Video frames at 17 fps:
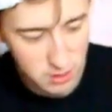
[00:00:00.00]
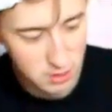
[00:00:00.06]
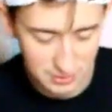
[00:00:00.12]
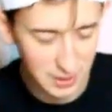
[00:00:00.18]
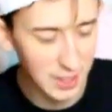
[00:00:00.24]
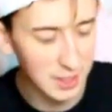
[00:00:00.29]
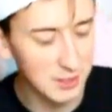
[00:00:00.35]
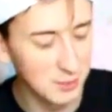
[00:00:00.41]

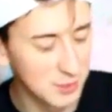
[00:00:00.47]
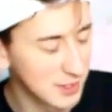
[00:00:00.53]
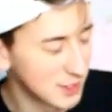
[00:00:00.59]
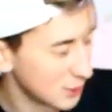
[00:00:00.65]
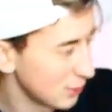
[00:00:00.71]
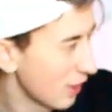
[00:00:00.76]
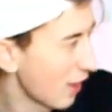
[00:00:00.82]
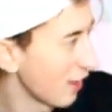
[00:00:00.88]
That was
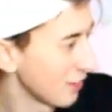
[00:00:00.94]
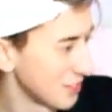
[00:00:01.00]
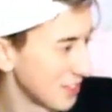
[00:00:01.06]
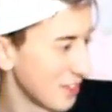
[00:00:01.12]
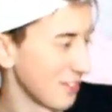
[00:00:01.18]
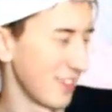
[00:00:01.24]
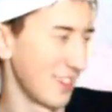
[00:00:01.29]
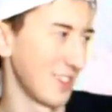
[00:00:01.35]
$2. I
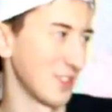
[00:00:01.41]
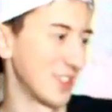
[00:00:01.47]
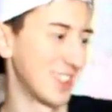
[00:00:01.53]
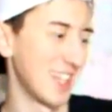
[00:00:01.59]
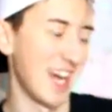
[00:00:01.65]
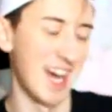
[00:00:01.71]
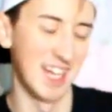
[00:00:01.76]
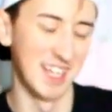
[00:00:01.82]
don't think they're
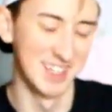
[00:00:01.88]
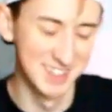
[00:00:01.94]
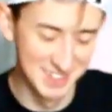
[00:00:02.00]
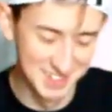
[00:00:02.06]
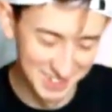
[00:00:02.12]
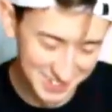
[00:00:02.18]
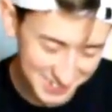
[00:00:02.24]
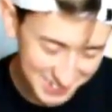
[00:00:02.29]

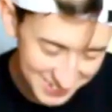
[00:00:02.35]
sized.